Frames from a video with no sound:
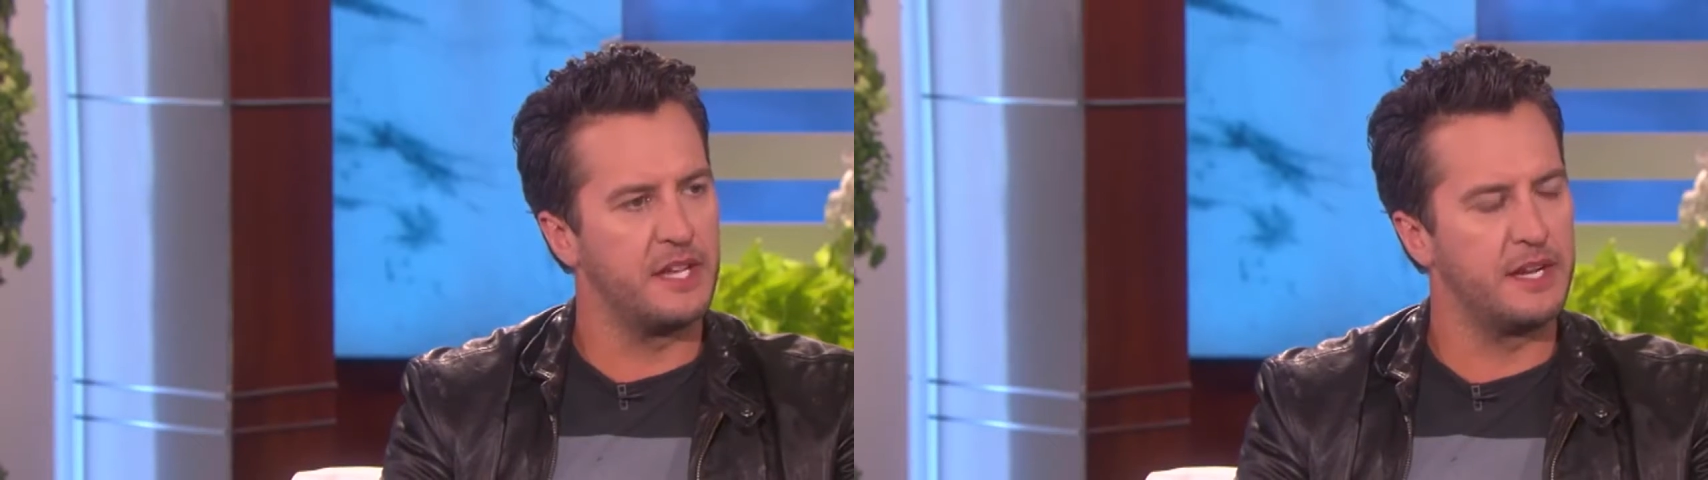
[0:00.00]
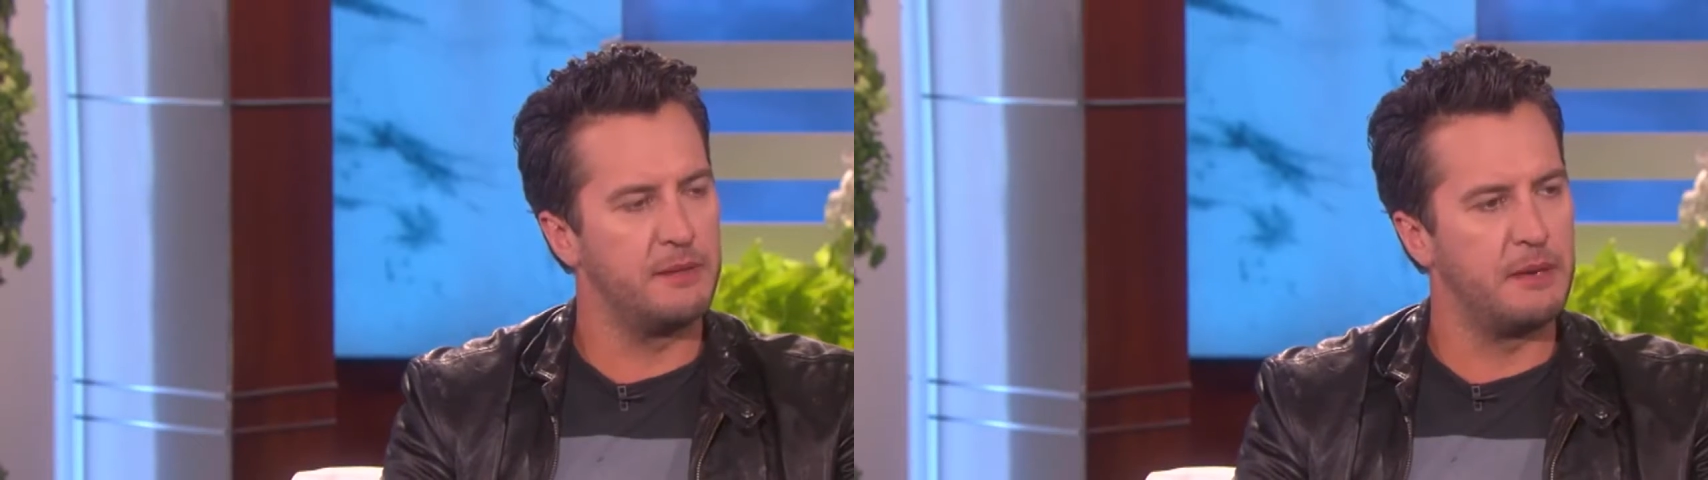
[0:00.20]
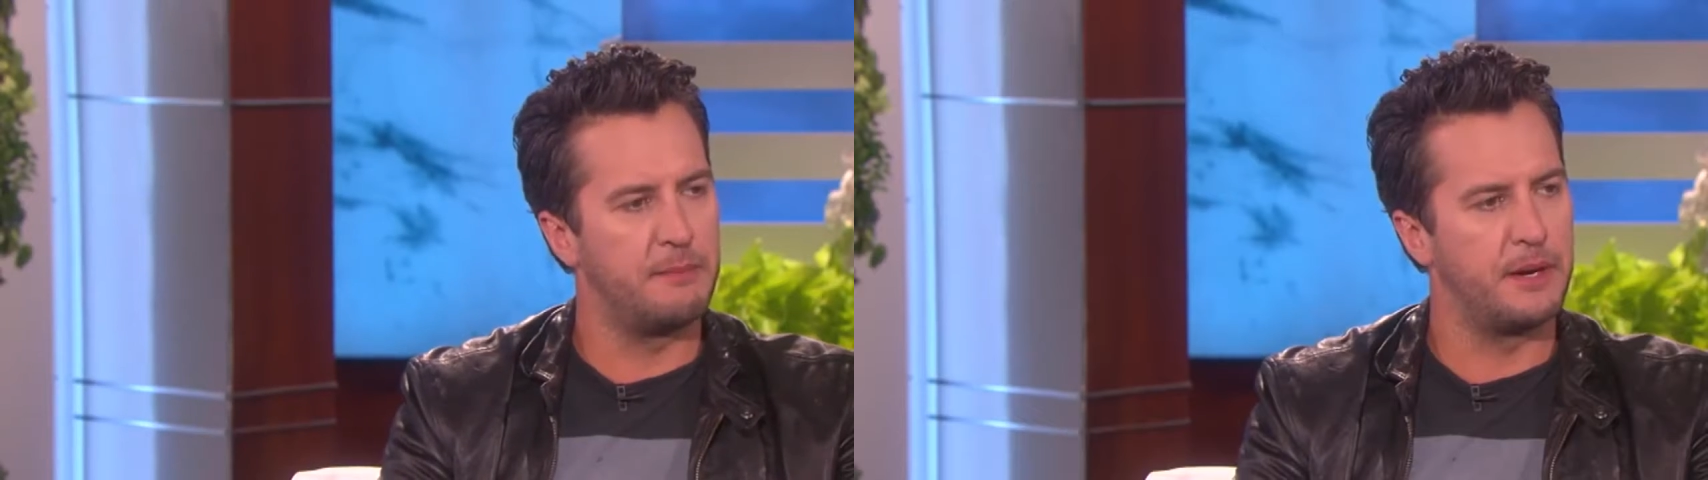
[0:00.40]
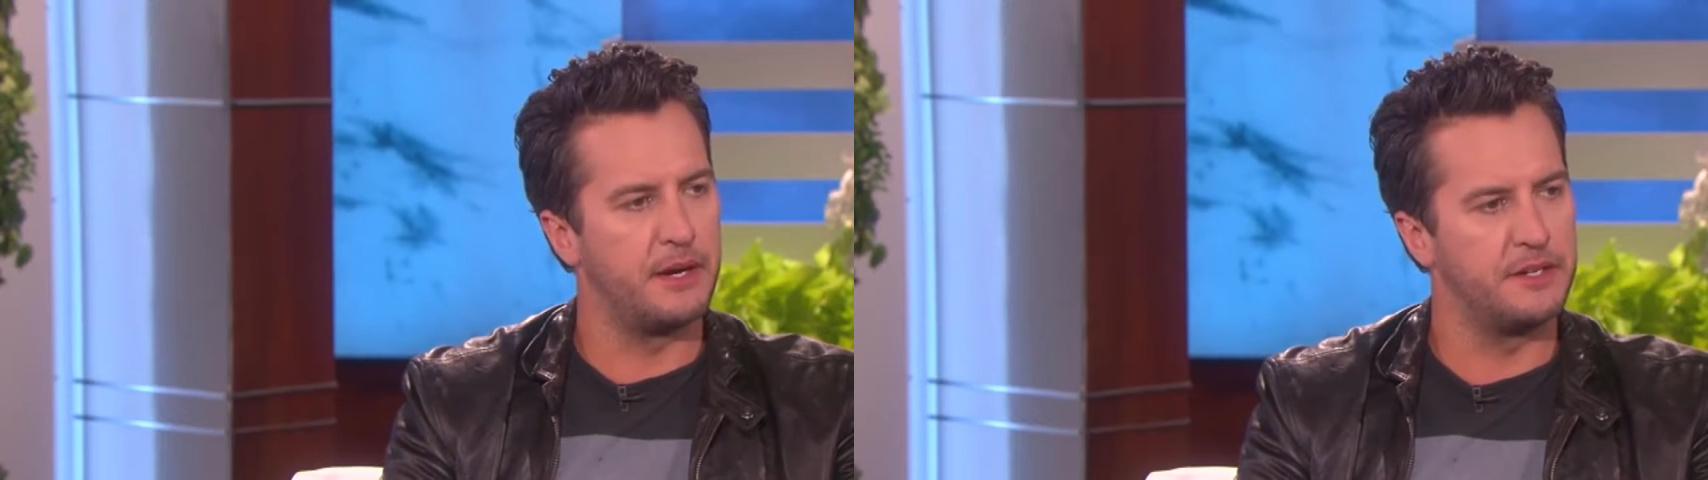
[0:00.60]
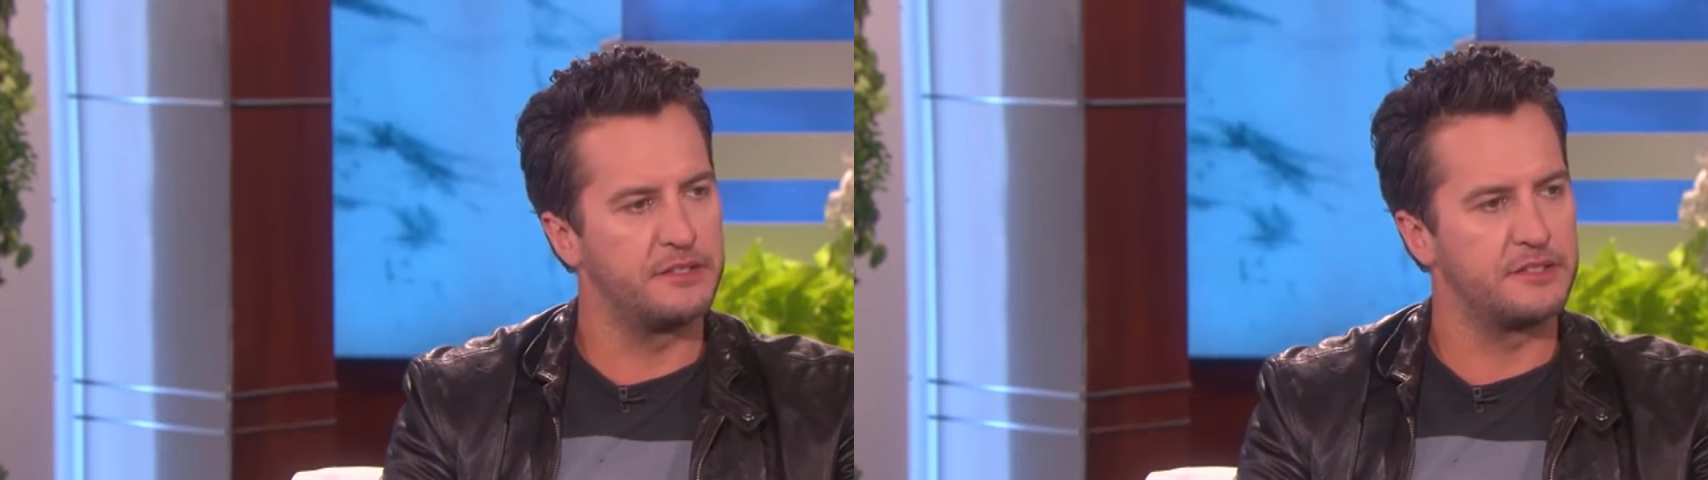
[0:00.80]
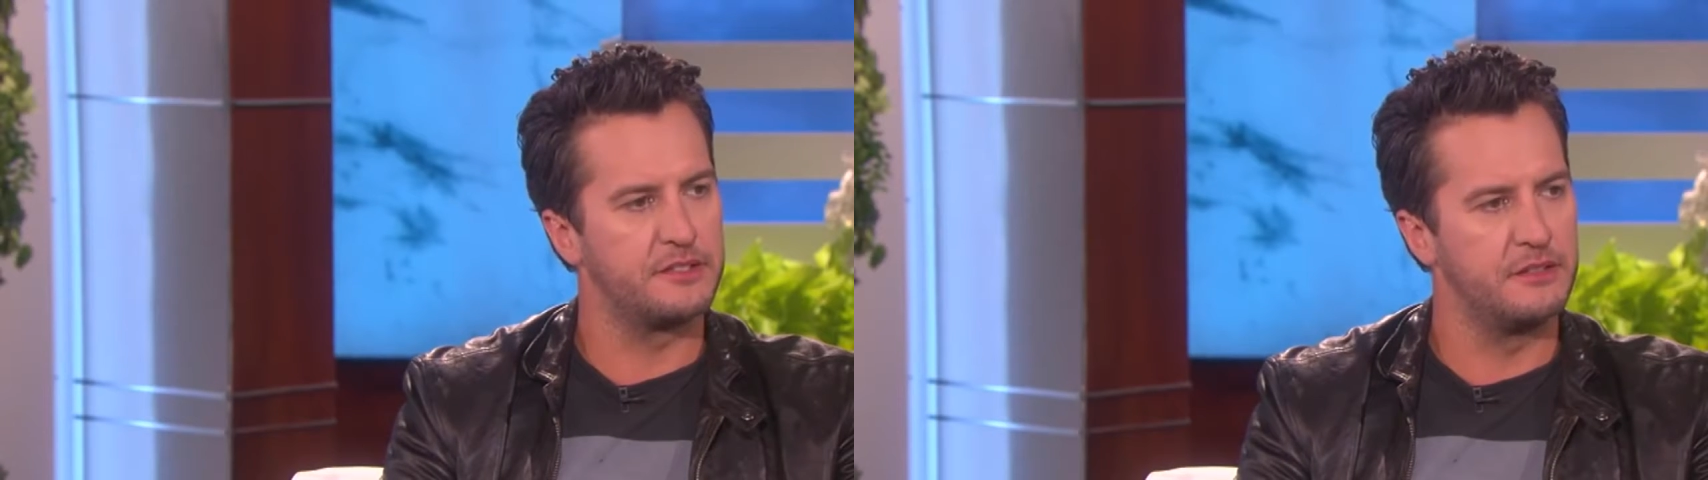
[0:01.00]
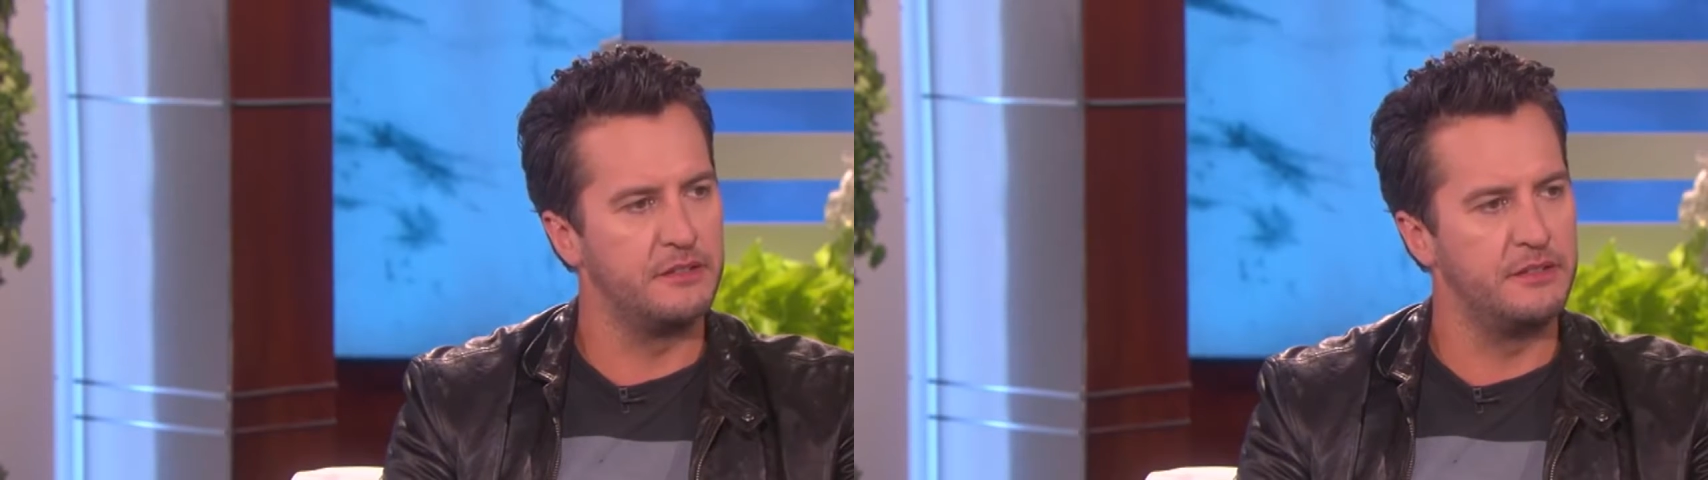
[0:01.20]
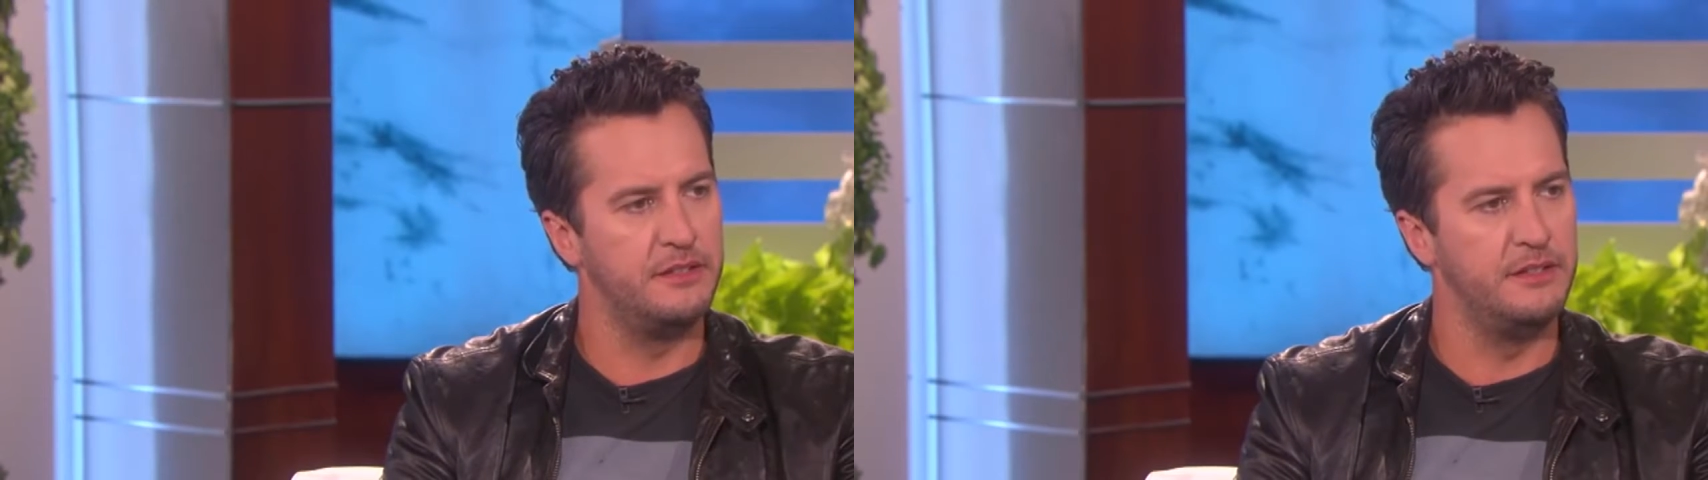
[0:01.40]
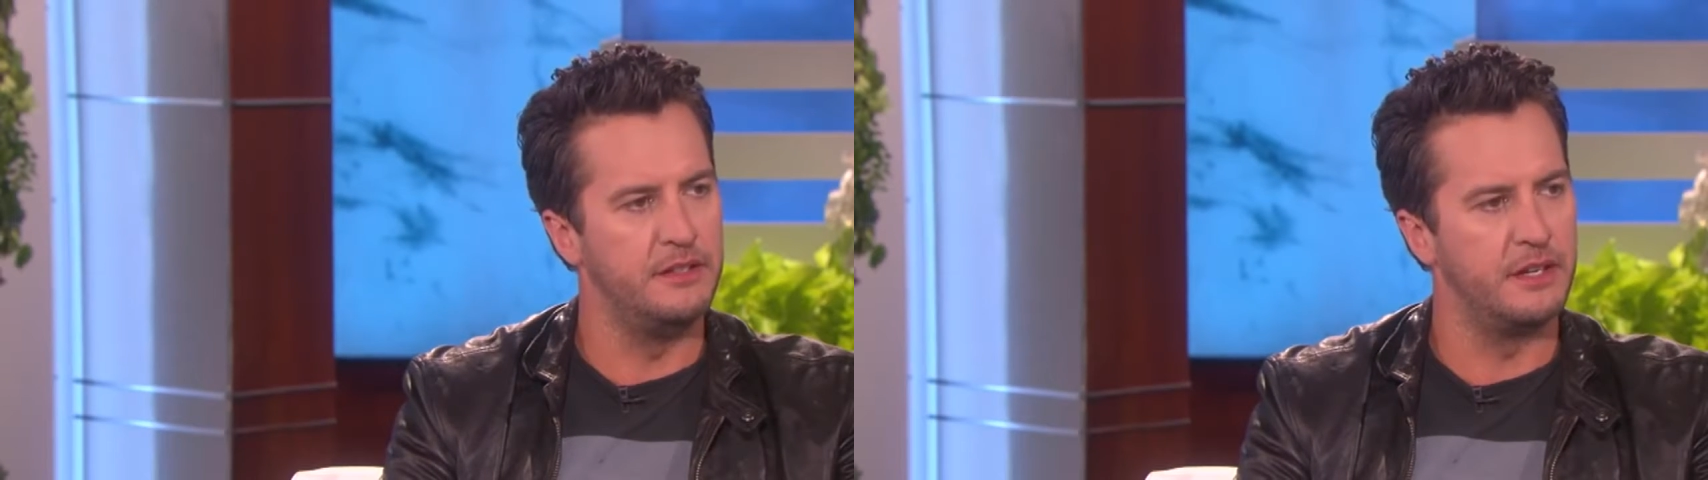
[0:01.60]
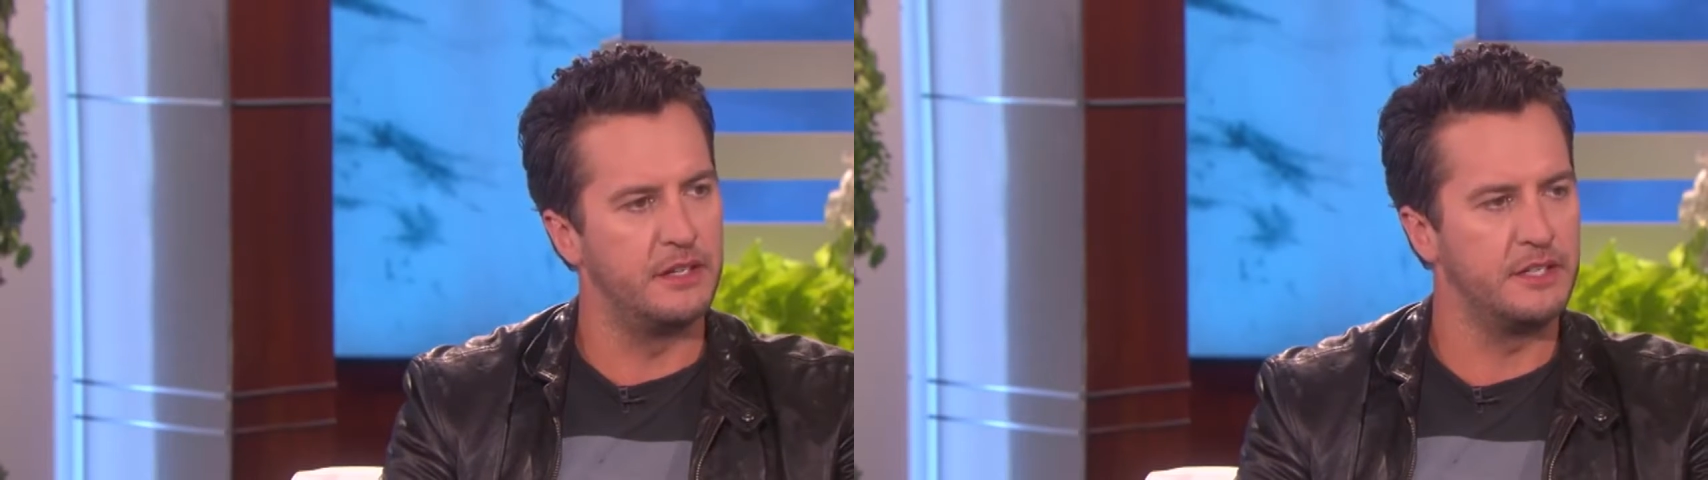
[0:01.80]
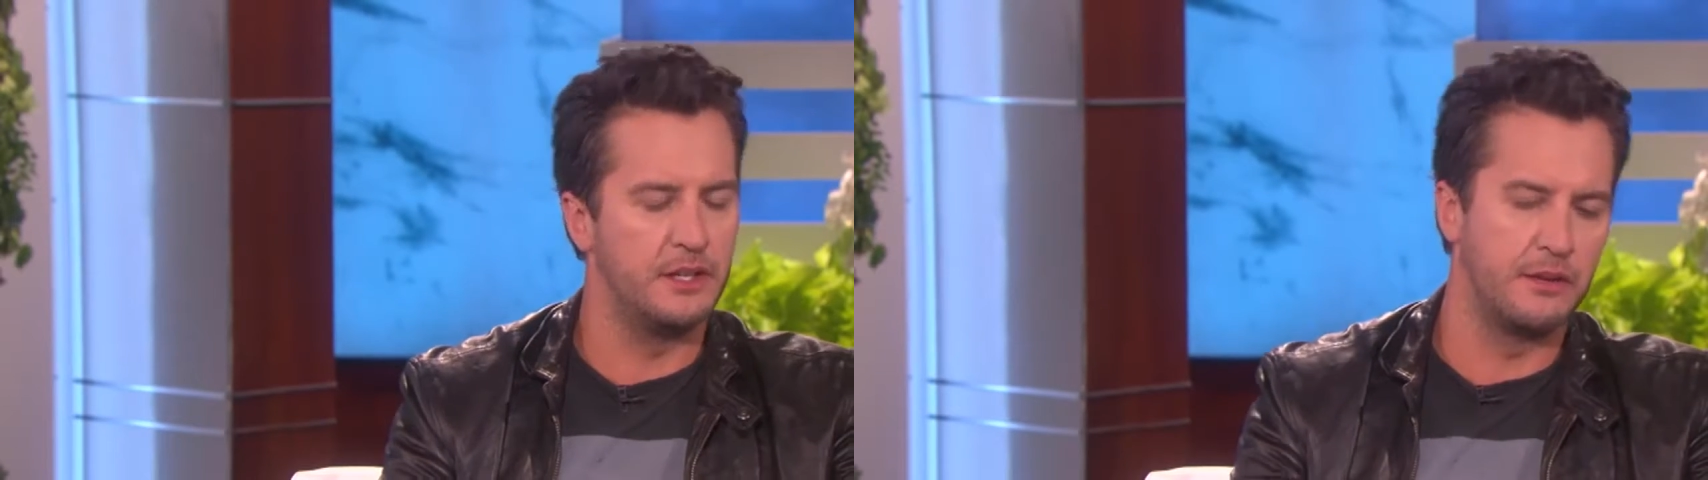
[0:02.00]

But and then let them kind of choose their own path.